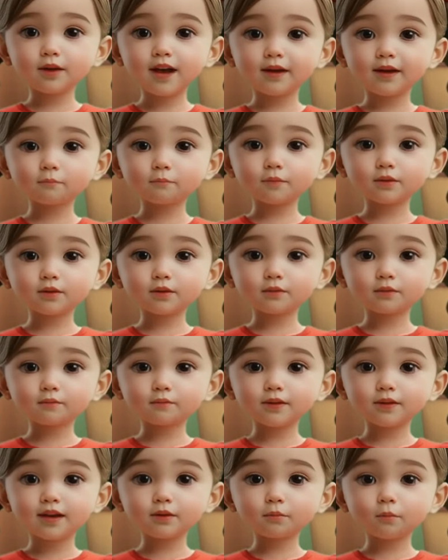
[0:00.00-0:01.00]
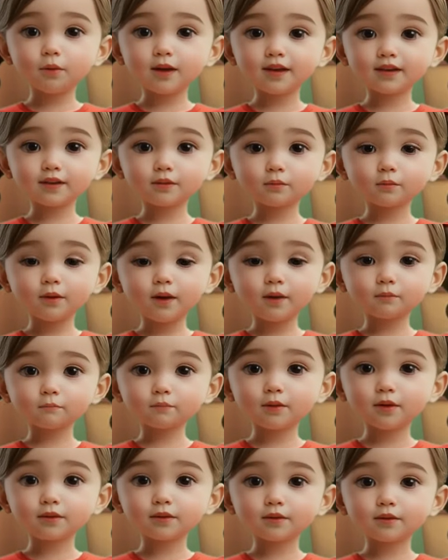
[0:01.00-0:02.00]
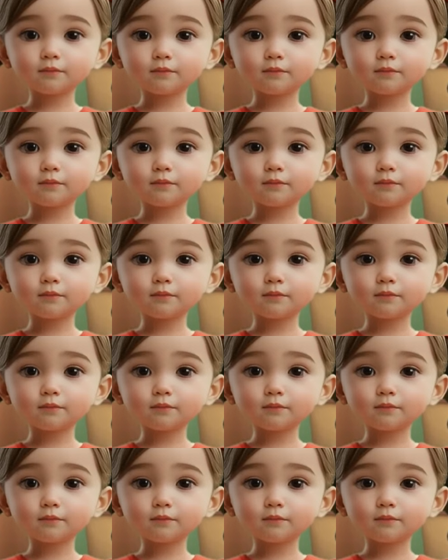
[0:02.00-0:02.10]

happy, and why you love her.